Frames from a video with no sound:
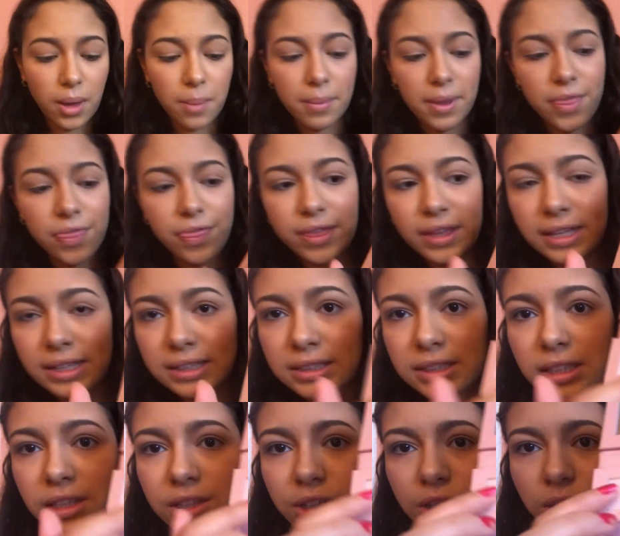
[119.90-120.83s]
but these
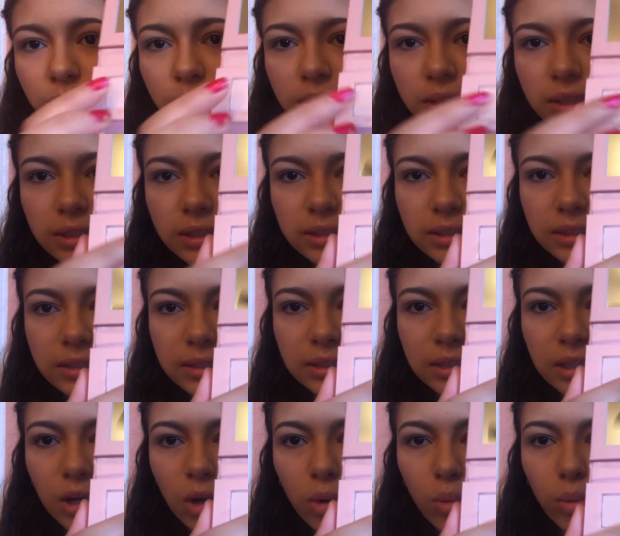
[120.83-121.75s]
glitter ones
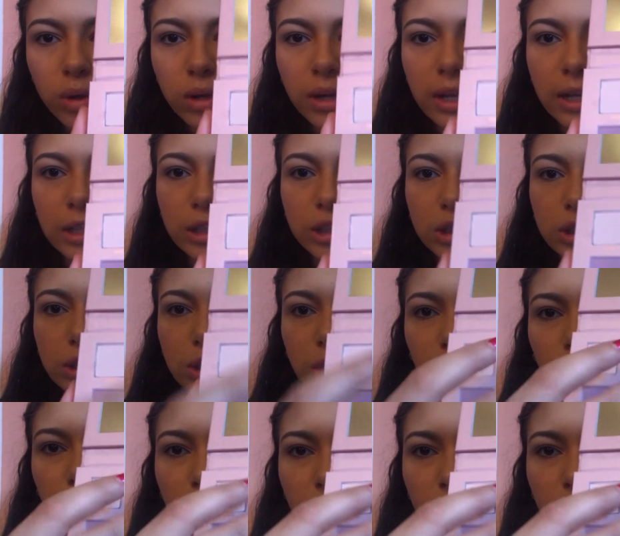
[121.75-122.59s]
were like so